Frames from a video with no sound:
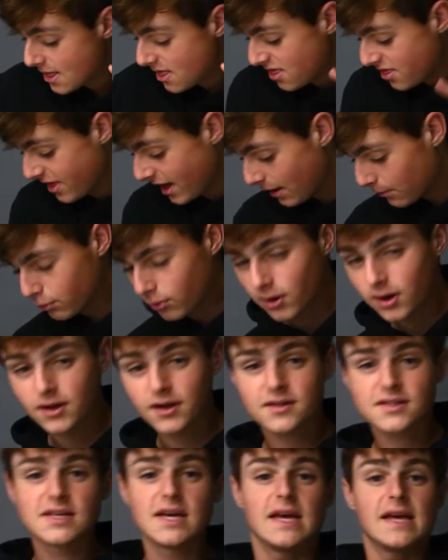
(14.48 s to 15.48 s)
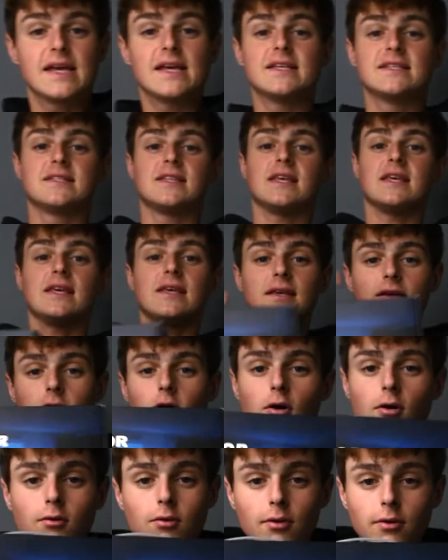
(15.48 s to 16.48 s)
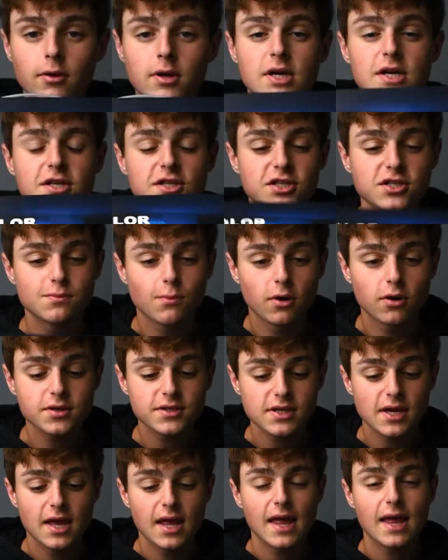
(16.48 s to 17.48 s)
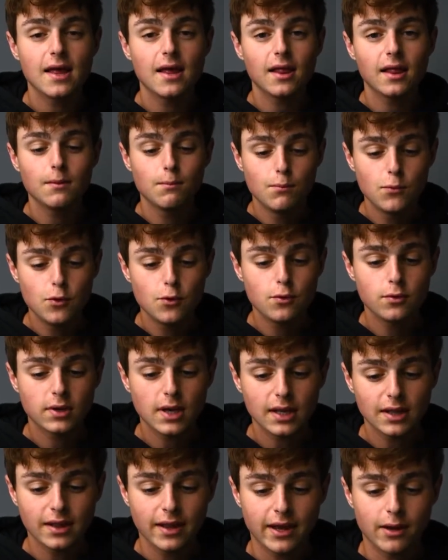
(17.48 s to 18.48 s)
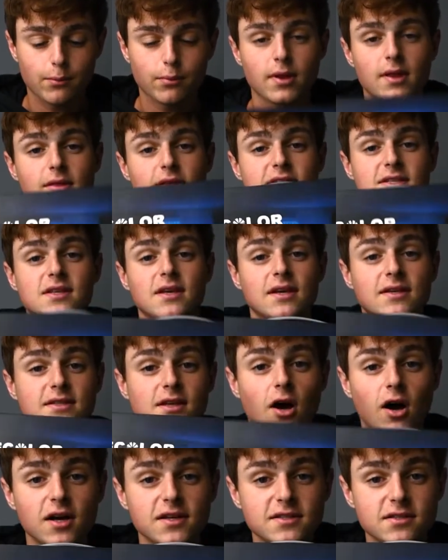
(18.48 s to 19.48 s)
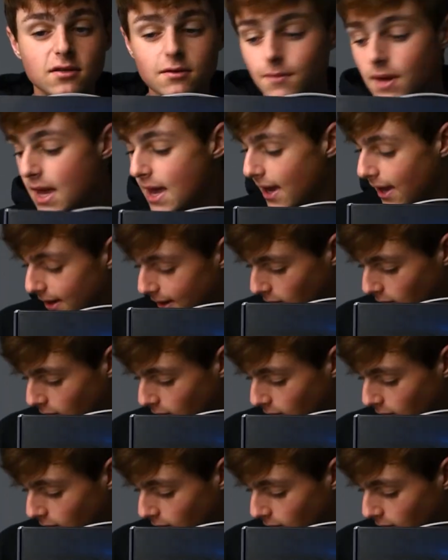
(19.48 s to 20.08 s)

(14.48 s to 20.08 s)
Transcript: that product is the eColor Smart Moon Lamp. This thing is awesome, and